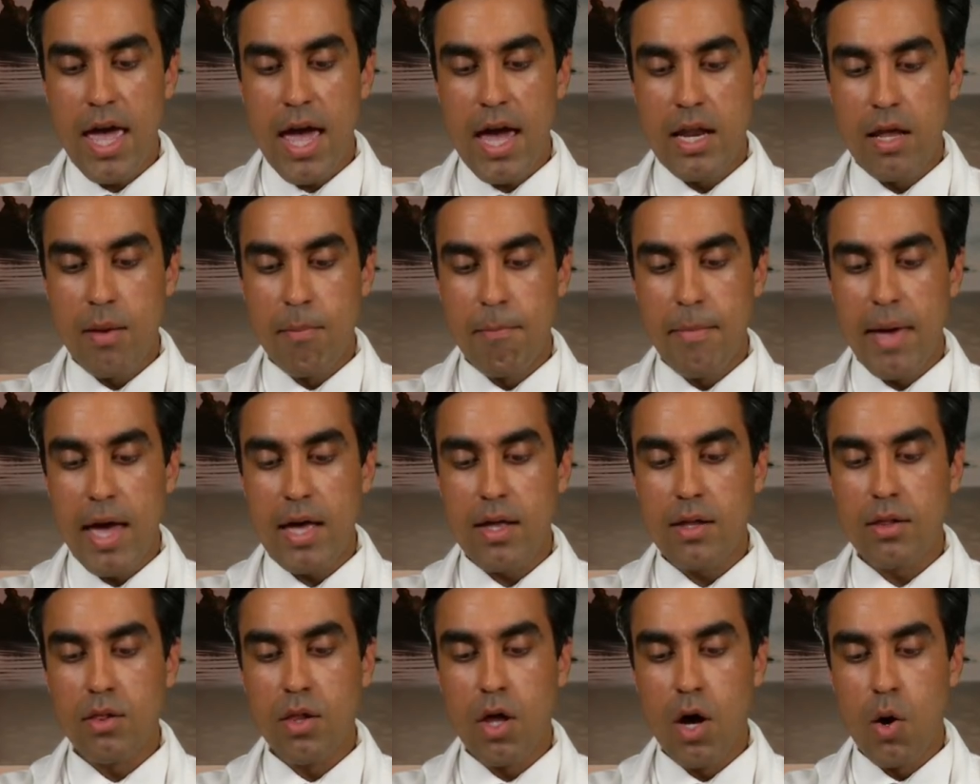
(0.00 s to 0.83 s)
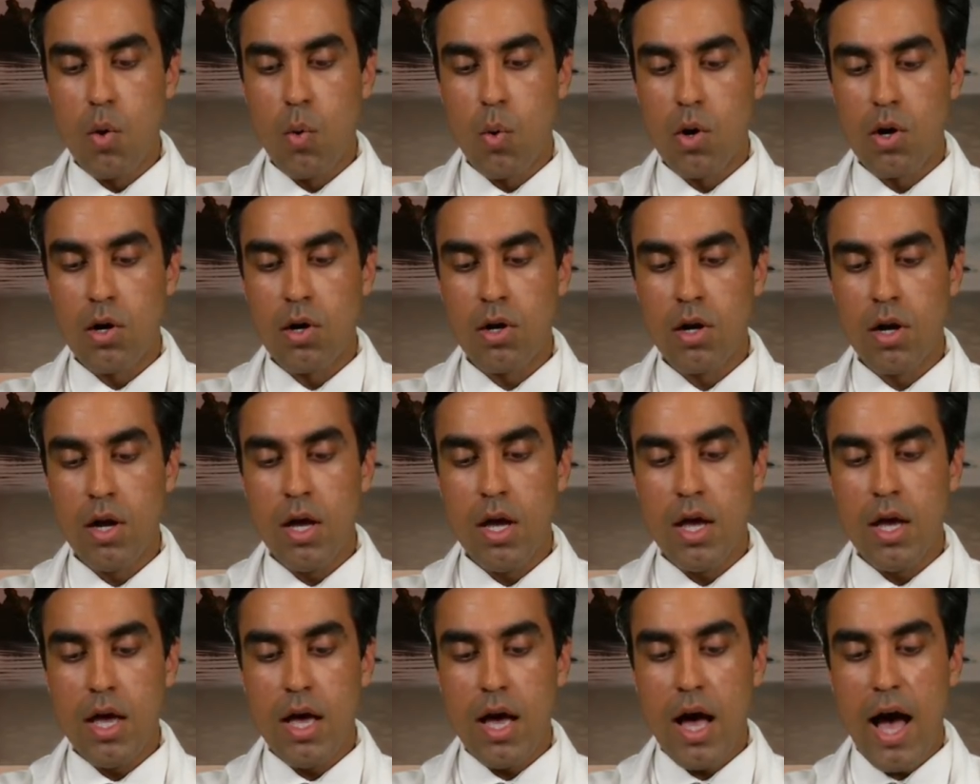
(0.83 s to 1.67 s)
and it may lower
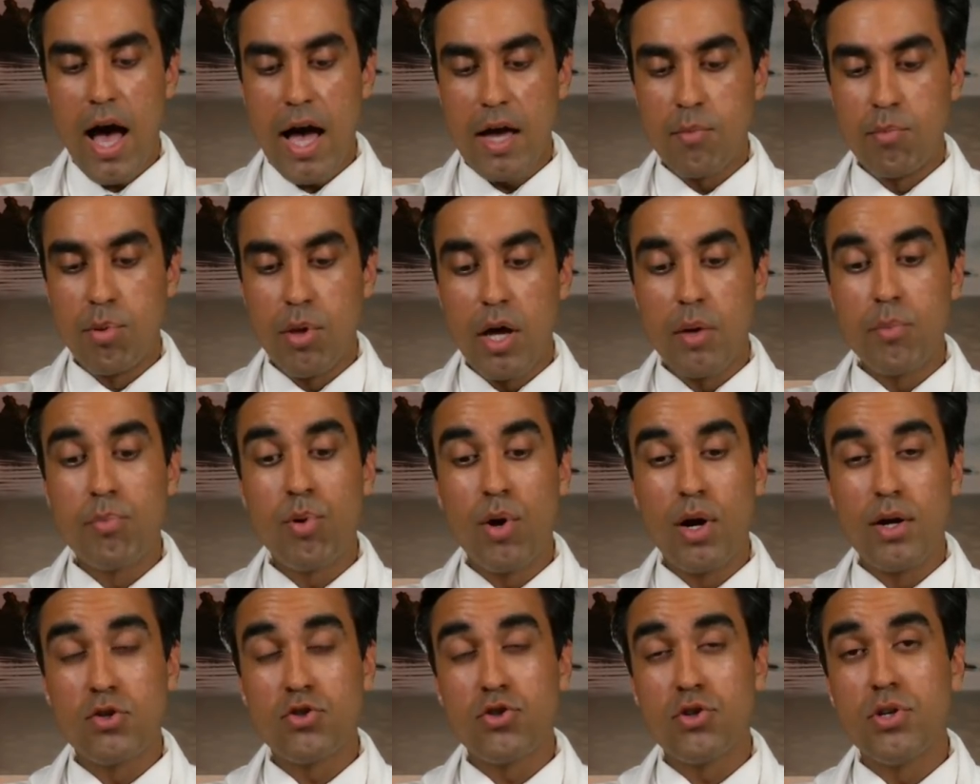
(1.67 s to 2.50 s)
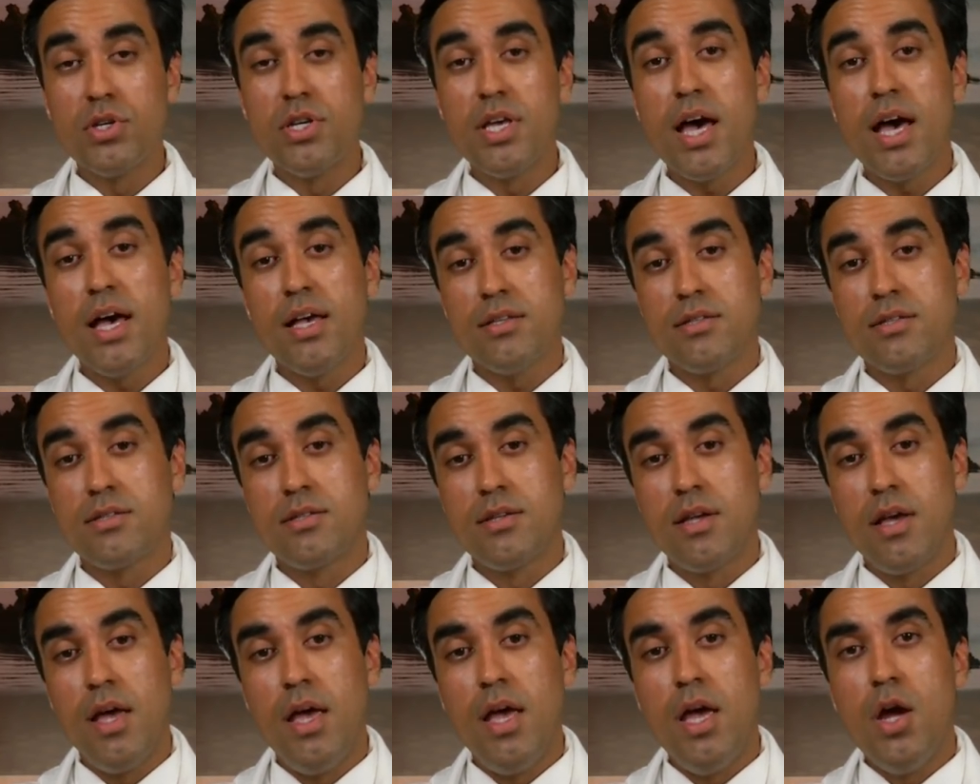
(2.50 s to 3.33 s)
high blood pressure.
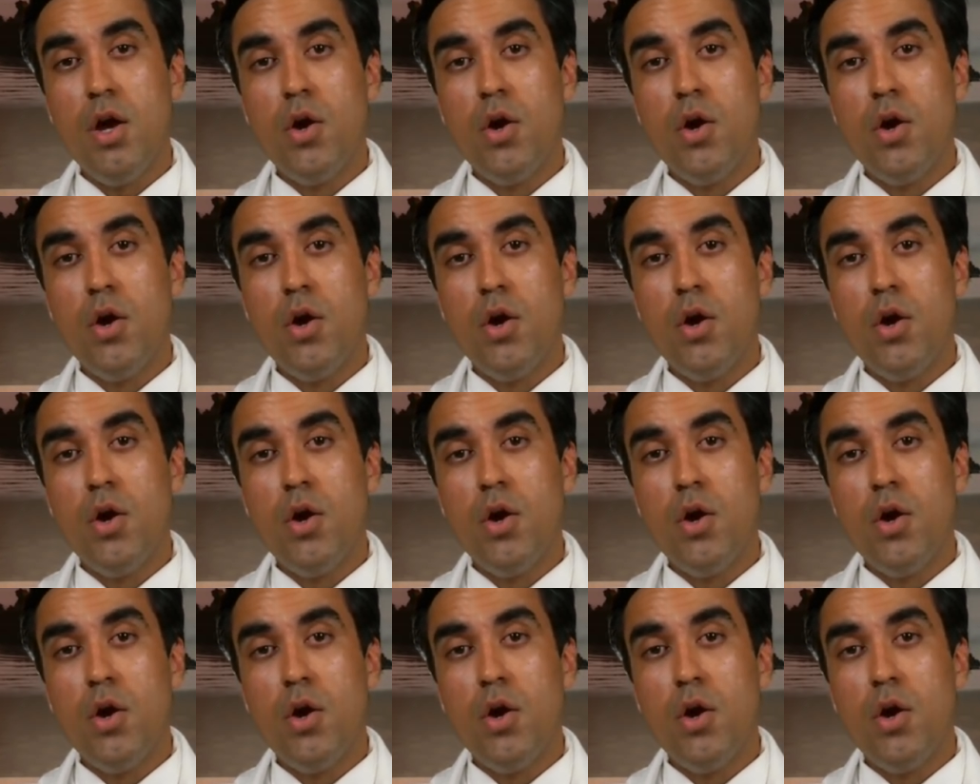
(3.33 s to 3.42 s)
Yes.